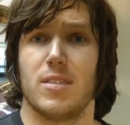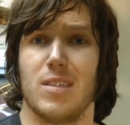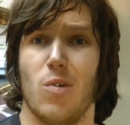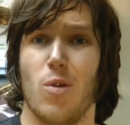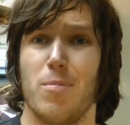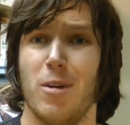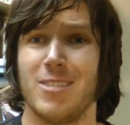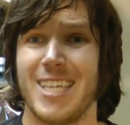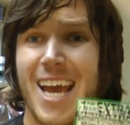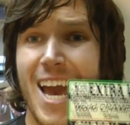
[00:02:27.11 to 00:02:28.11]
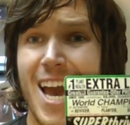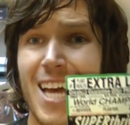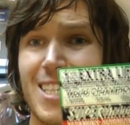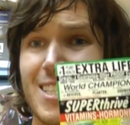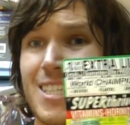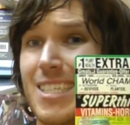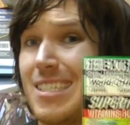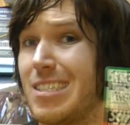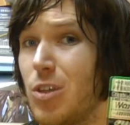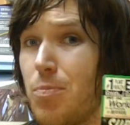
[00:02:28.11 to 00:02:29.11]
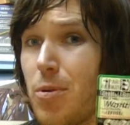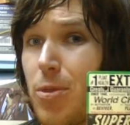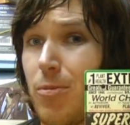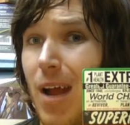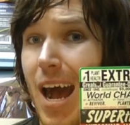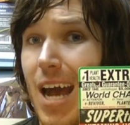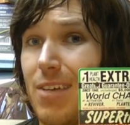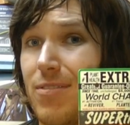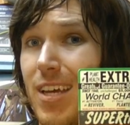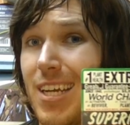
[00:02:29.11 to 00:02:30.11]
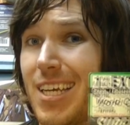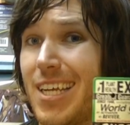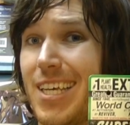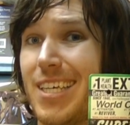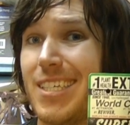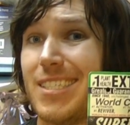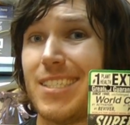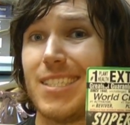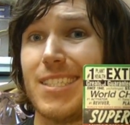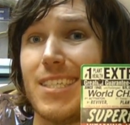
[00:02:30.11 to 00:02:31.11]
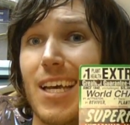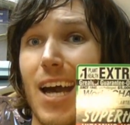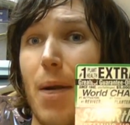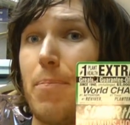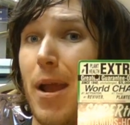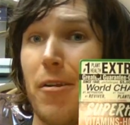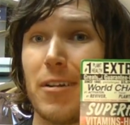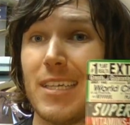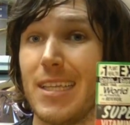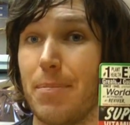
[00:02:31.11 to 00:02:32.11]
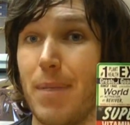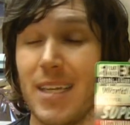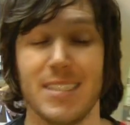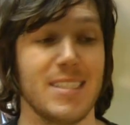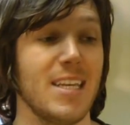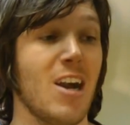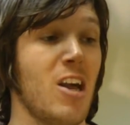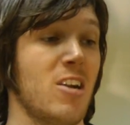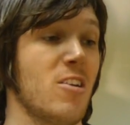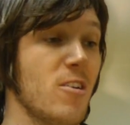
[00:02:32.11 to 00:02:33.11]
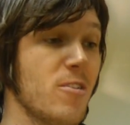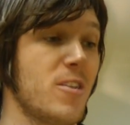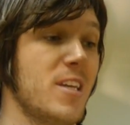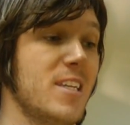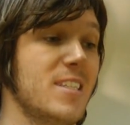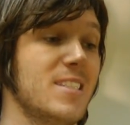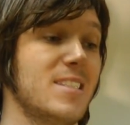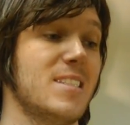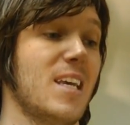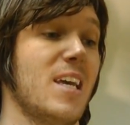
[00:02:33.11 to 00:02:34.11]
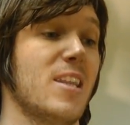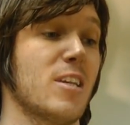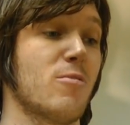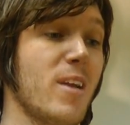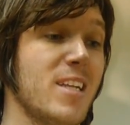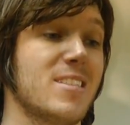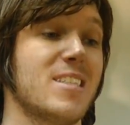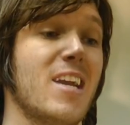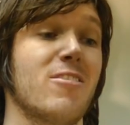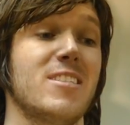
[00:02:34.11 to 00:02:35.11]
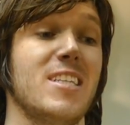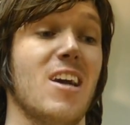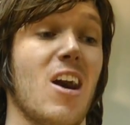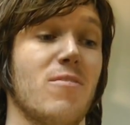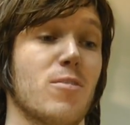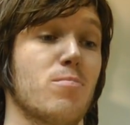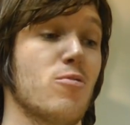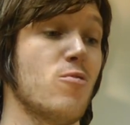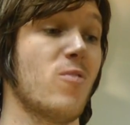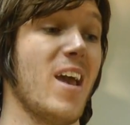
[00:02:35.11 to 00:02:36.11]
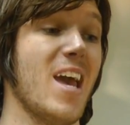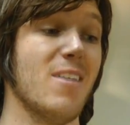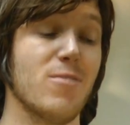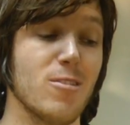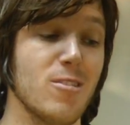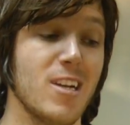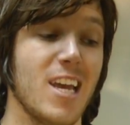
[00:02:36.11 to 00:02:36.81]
So we're about to add the SuperThrive, and it is apparently the best thing on earth. It is the greatest guarantee offer proof ever.